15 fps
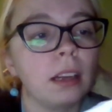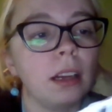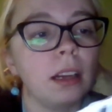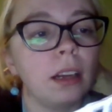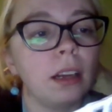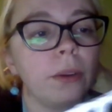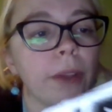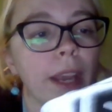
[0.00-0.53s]

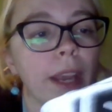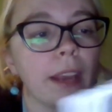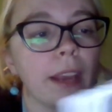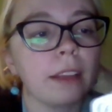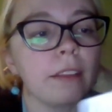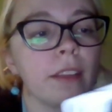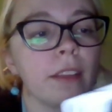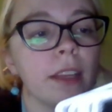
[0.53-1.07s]

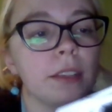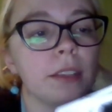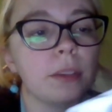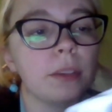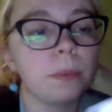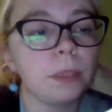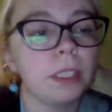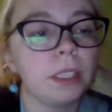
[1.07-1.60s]
Okay, these
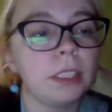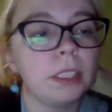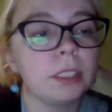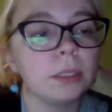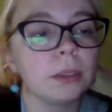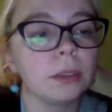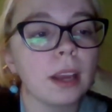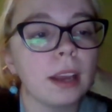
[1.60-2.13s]
are really
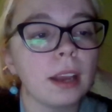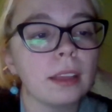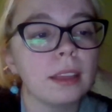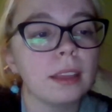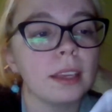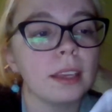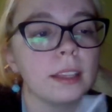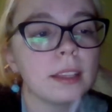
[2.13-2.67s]
cute. I
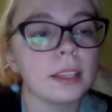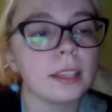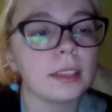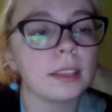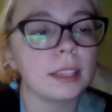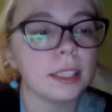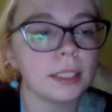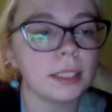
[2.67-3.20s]
think that
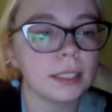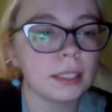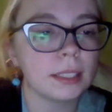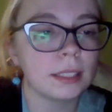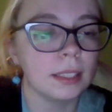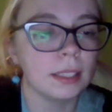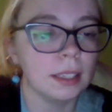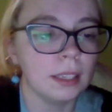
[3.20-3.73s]

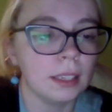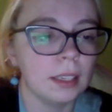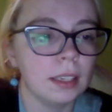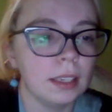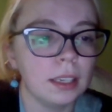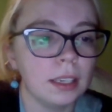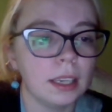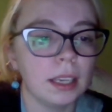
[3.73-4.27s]
this
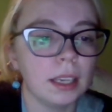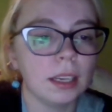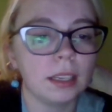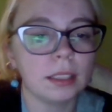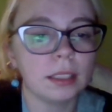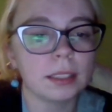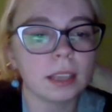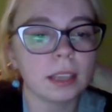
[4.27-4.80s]

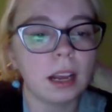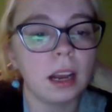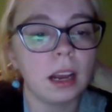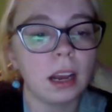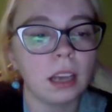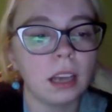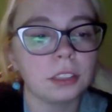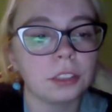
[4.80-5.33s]
is
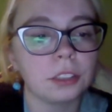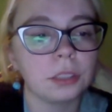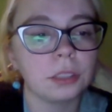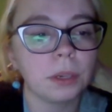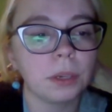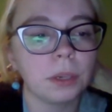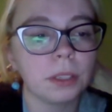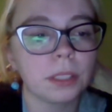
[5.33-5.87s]

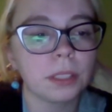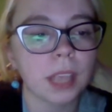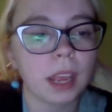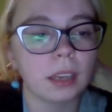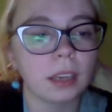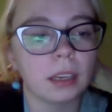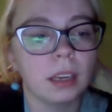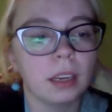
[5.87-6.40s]

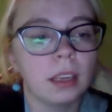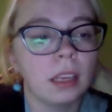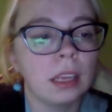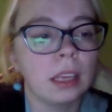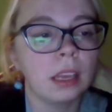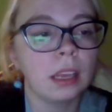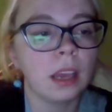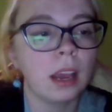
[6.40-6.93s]
100%
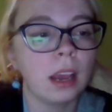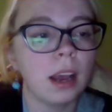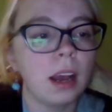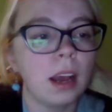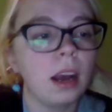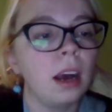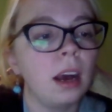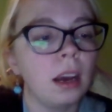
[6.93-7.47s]

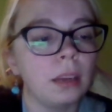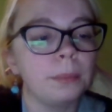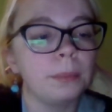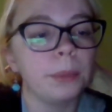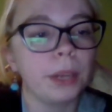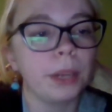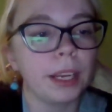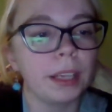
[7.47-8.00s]
on
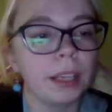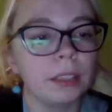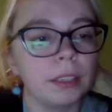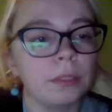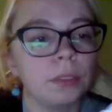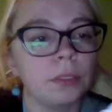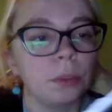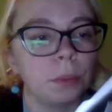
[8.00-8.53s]
brand
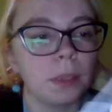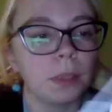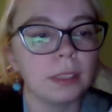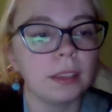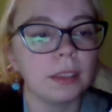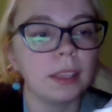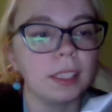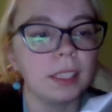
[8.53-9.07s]
for what
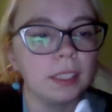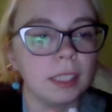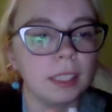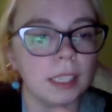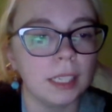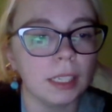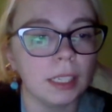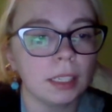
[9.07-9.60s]
they
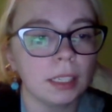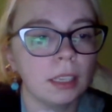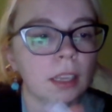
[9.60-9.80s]
need.